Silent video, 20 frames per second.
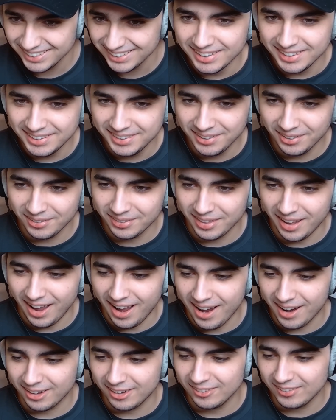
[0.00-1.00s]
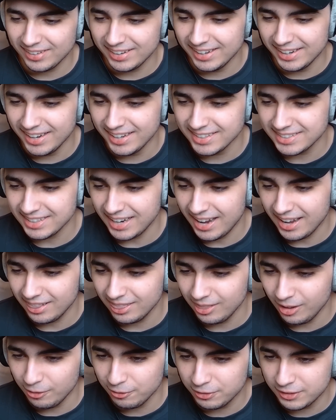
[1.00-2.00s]
Yo, the awkwardness. I
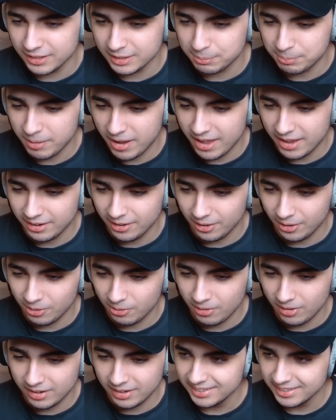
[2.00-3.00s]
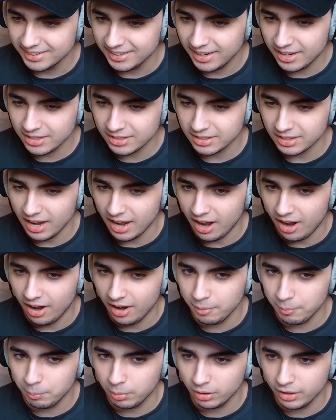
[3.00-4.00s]
love this panda already. He has
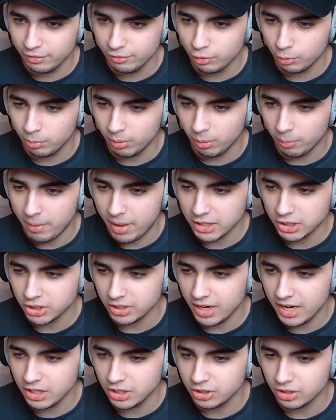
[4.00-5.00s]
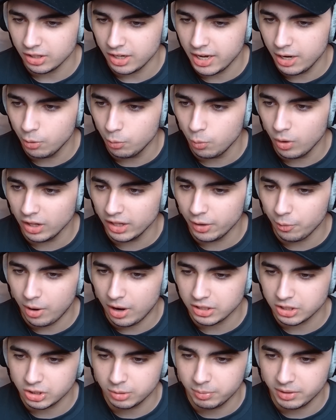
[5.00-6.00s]
unbelievable imagination. He really
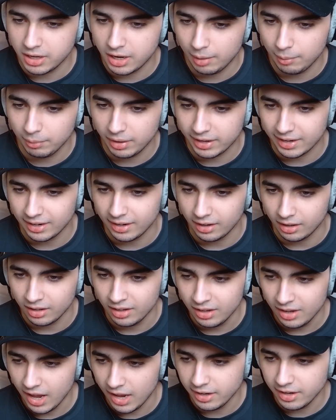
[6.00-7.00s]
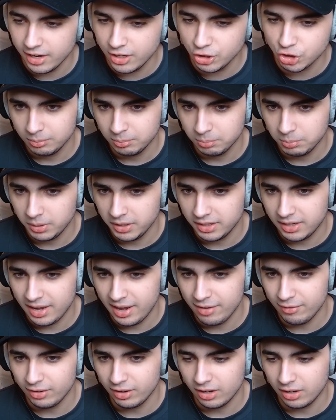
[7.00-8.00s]
wants to become like a, a ninja, but he
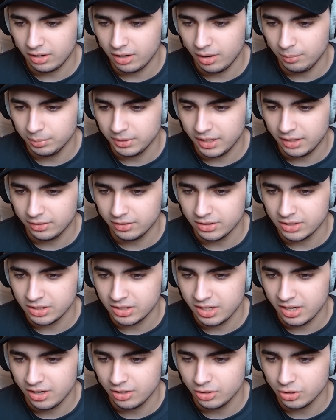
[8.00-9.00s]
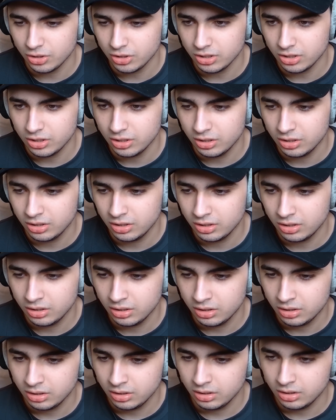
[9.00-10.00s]
can't even Sorry, come down the stairs. Sorry, it
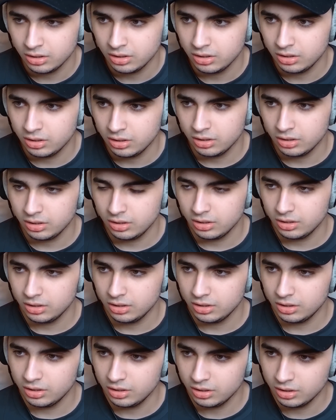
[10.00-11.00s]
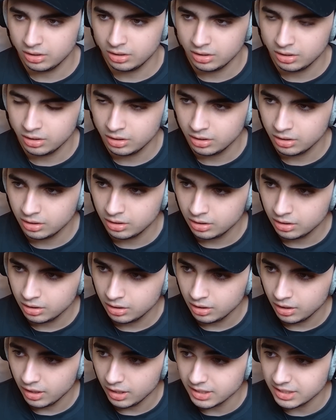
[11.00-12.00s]
doesn't make the noodles.
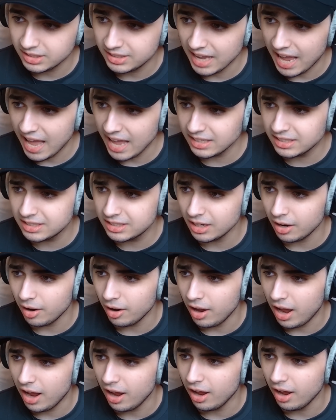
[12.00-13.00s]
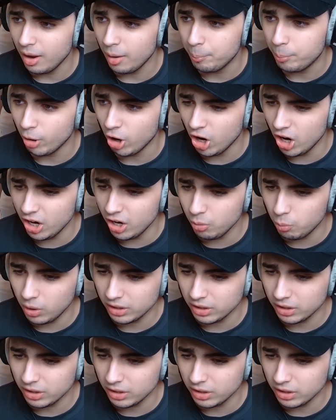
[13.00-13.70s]
His dad's a, a, a, bird?